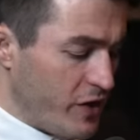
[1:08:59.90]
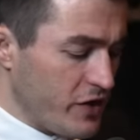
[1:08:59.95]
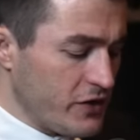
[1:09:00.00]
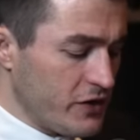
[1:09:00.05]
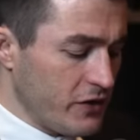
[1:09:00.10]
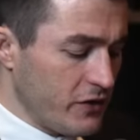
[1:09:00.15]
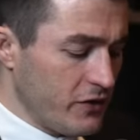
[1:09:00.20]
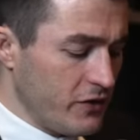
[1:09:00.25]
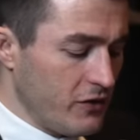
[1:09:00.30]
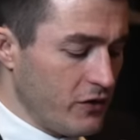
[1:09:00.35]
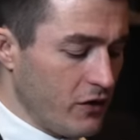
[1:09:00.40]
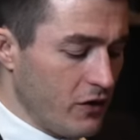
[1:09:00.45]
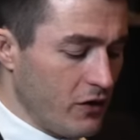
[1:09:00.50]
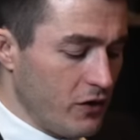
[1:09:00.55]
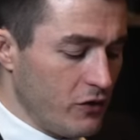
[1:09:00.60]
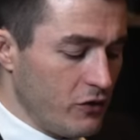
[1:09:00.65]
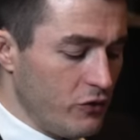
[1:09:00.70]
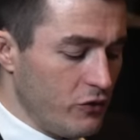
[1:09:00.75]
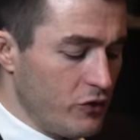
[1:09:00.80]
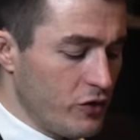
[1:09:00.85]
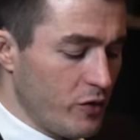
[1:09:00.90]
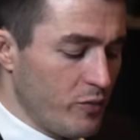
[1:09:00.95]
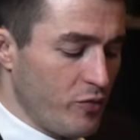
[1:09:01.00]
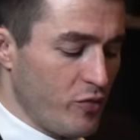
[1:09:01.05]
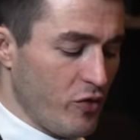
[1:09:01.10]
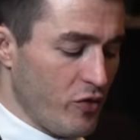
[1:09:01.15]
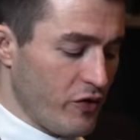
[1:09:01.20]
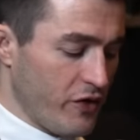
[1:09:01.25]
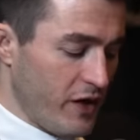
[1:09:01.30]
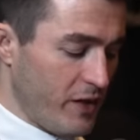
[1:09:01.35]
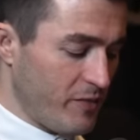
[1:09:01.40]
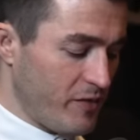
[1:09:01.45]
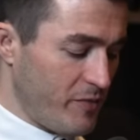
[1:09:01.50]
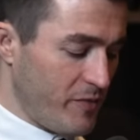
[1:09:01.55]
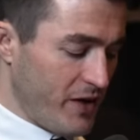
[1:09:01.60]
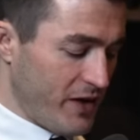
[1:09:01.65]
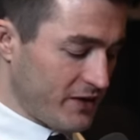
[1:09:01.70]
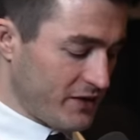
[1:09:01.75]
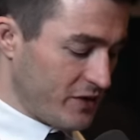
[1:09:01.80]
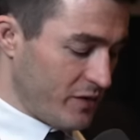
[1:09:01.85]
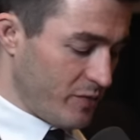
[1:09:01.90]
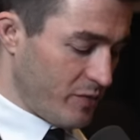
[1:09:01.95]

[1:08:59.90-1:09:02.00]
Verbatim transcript: mentioned the lunar program. Let me ask